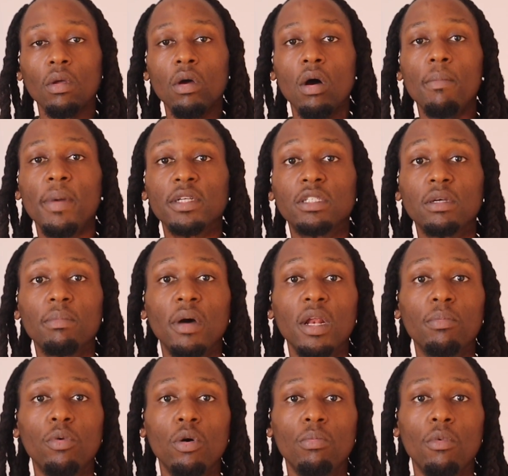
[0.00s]
As
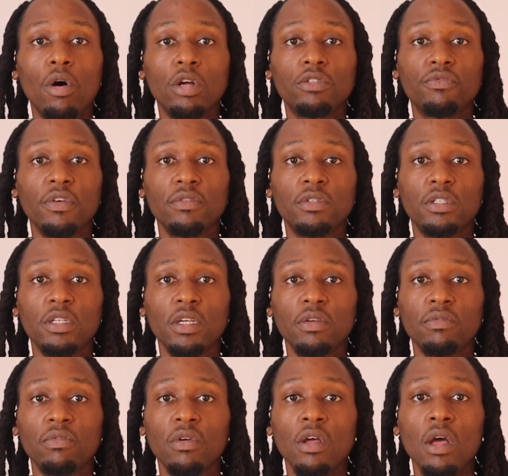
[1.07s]
somebody born March
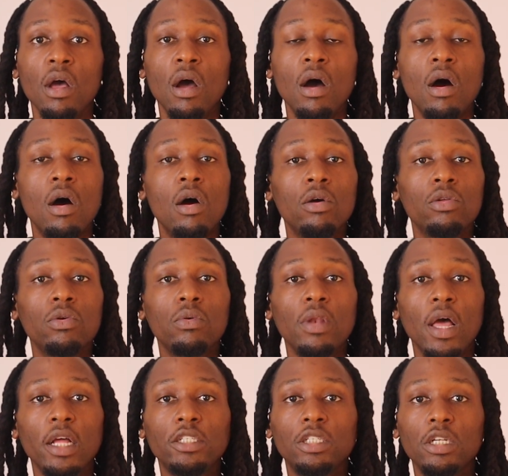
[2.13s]
15th, you
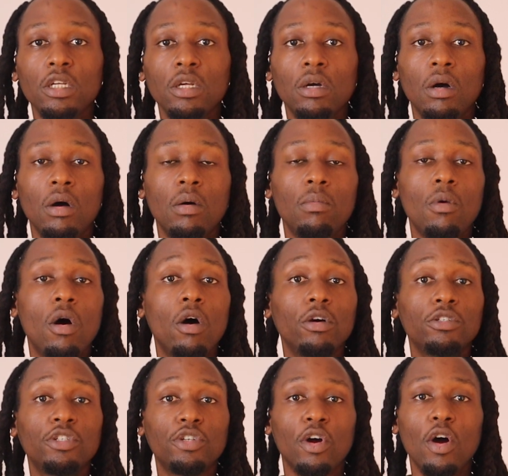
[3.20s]
naturally
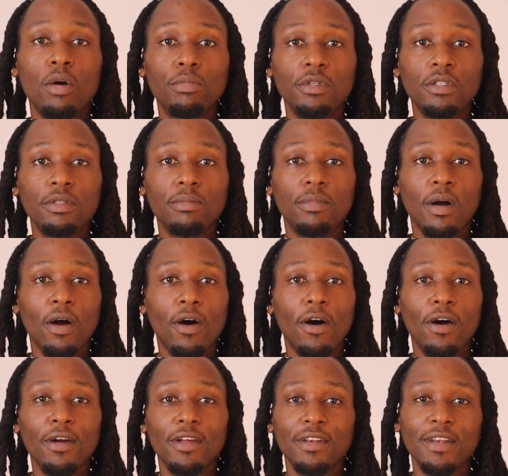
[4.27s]
are a charmer by
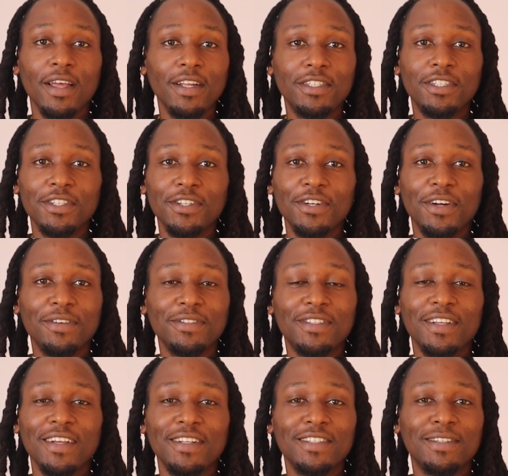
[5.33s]
heart and nature, you know what I'm
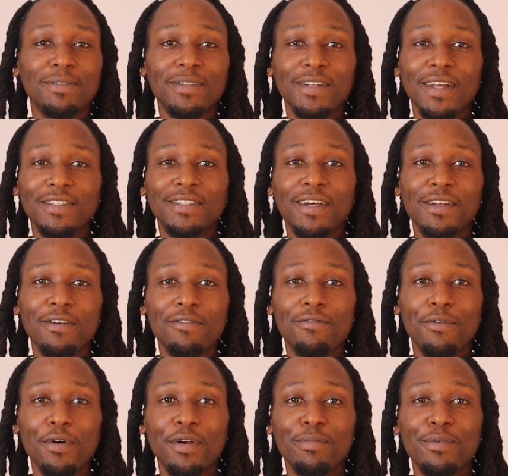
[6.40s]
saying? It's something that's
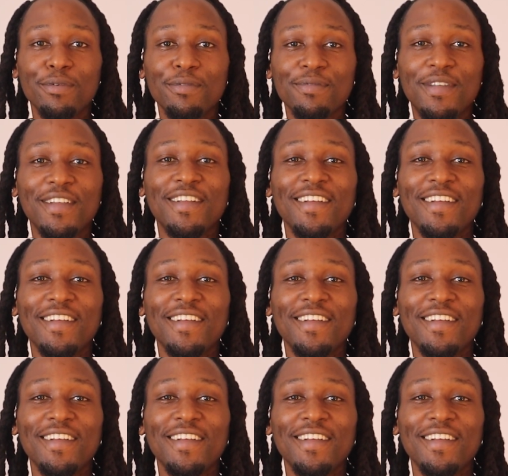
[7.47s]
unavoidable.